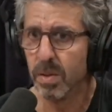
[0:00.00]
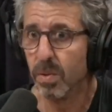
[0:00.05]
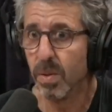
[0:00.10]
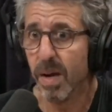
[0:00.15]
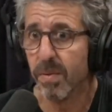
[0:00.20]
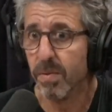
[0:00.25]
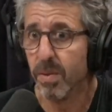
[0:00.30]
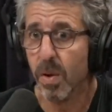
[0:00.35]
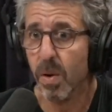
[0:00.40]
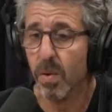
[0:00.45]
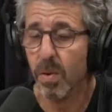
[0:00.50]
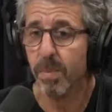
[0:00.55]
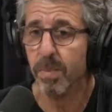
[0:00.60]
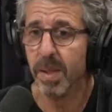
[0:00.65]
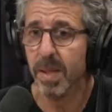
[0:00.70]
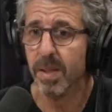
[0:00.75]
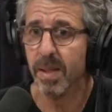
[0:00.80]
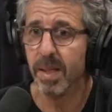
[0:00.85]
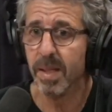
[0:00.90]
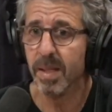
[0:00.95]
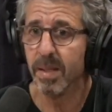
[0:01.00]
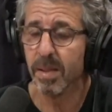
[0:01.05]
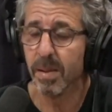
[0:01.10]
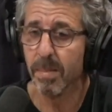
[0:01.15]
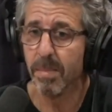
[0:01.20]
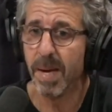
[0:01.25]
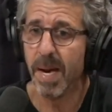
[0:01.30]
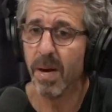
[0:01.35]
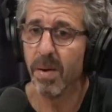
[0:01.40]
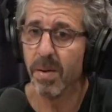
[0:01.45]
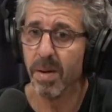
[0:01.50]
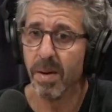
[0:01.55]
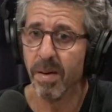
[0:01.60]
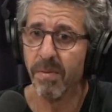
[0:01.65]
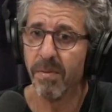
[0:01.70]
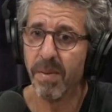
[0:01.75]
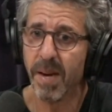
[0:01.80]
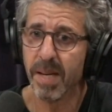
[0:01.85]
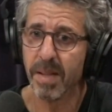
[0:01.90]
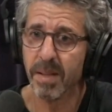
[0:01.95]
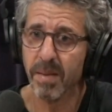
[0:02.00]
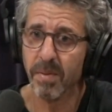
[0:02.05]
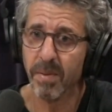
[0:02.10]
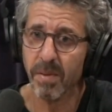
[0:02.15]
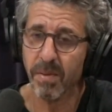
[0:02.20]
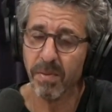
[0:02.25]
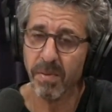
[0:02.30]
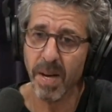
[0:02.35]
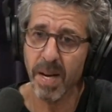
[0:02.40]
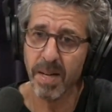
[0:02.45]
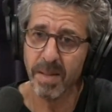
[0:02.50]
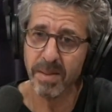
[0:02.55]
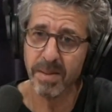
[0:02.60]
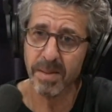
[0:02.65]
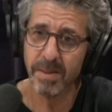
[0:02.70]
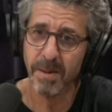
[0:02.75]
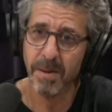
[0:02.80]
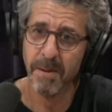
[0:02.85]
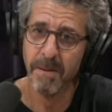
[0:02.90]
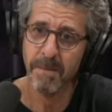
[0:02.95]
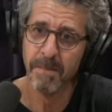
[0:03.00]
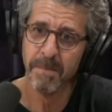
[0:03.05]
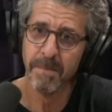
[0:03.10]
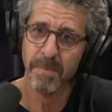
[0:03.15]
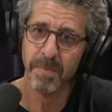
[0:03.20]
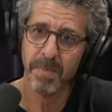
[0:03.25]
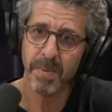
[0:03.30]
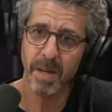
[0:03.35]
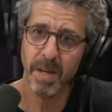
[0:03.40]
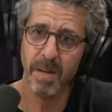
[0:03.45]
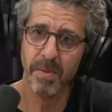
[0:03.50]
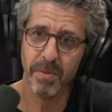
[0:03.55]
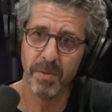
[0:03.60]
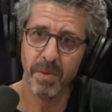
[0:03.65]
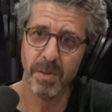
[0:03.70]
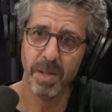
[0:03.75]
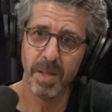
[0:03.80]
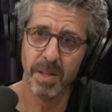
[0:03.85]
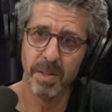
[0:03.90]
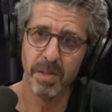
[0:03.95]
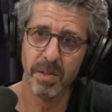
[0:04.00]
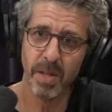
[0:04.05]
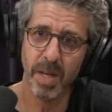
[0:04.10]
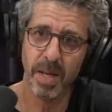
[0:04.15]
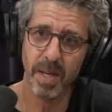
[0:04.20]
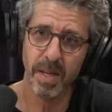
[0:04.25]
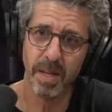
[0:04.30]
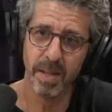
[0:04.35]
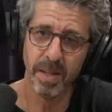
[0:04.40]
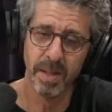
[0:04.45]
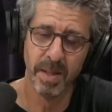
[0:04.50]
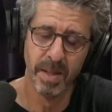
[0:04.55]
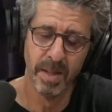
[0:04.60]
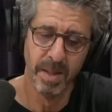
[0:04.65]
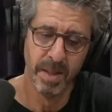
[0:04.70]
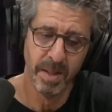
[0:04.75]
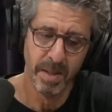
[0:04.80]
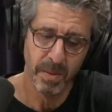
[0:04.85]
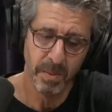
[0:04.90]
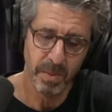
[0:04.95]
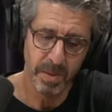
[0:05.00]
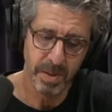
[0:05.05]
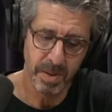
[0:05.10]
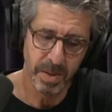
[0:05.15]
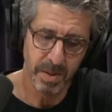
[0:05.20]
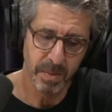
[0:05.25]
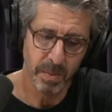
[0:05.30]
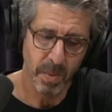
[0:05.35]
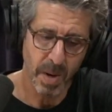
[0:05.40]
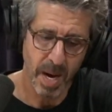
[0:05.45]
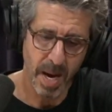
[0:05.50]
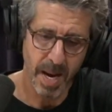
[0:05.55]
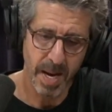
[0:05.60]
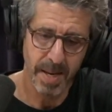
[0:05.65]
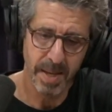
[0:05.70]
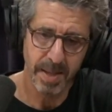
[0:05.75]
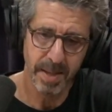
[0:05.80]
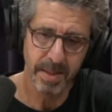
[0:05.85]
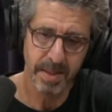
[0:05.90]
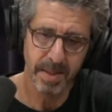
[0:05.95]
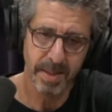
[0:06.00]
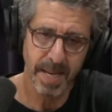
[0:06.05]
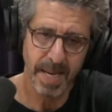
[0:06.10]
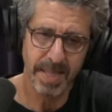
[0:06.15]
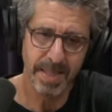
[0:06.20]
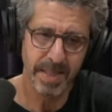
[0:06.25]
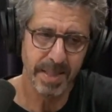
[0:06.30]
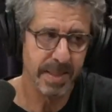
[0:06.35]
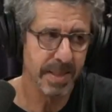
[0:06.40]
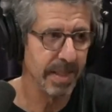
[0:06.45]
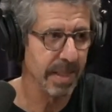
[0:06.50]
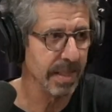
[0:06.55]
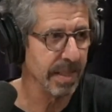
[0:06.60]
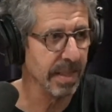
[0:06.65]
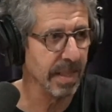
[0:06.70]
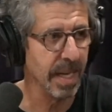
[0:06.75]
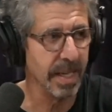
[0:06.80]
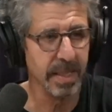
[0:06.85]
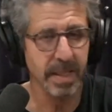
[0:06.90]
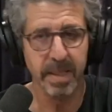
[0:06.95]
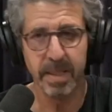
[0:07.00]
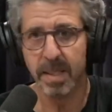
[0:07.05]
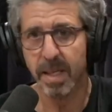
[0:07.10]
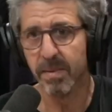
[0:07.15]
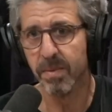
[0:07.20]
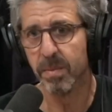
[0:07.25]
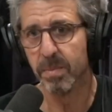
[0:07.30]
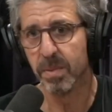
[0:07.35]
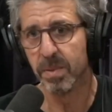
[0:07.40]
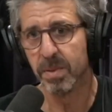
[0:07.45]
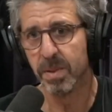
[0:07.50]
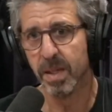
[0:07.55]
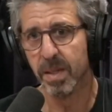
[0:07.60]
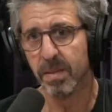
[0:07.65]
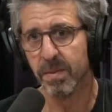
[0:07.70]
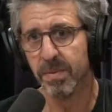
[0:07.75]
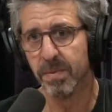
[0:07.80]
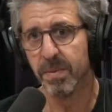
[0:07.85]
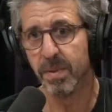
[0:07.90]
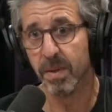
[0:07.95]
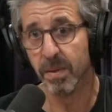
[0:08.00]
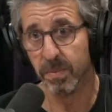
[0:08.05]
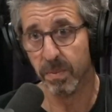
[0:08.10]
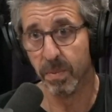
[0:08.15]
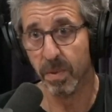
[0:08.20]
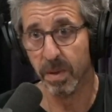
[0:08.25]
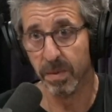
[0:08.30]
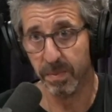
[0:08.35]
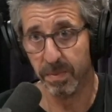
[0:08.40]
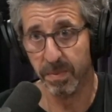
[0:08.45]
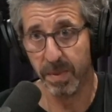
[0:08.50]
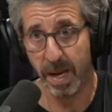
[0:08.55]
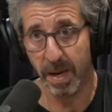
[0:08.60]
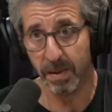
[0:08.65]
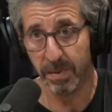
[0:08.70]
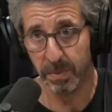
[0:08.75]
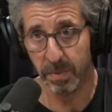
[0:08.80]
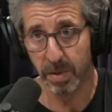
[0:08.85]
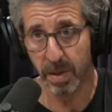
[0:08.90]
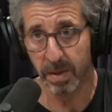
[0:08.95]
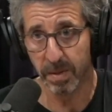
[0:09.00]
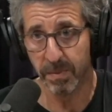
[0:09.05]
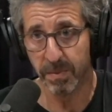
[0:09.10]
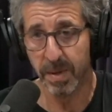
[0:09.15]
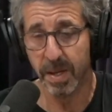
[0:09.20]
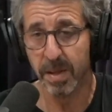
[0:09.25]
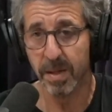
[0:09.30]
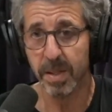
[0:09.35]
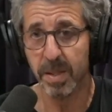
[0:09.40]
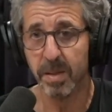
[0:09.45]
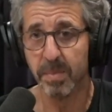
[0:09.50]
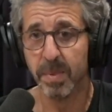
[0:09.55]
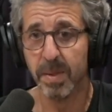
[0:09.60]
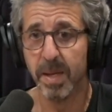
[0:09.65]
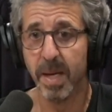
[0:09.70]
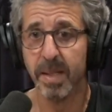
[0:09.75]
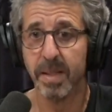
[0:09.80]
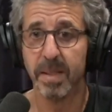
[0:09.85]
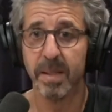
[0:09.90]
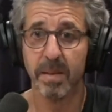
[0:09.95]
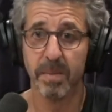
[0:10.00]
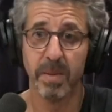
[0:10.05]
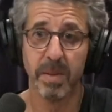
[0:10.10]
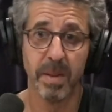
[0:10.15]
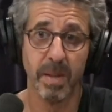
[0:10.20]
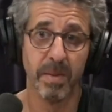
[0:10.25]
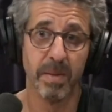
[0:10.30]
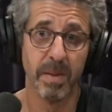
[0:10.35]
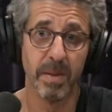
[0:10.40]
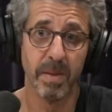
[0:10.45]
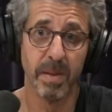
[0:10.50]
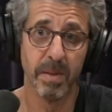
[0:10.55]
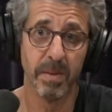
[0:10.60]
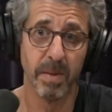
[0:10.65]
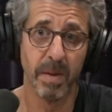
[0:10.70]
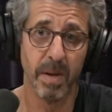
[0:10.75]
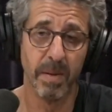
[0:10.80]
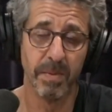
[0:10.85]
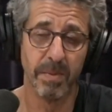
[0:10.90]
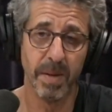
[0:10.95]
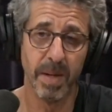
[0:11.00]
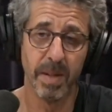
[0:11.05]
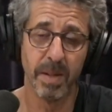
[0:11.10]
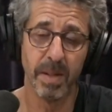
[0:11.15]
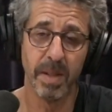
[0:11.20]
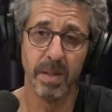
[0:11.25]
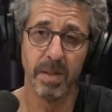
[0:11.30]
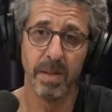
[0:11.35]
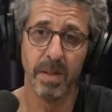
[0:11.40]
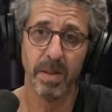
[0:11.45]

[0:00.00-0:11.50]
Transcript: You have no ability to mount an effective defense if you're in jail, which is why 97% of, well, now I'm talking felonies, but 96% of felonies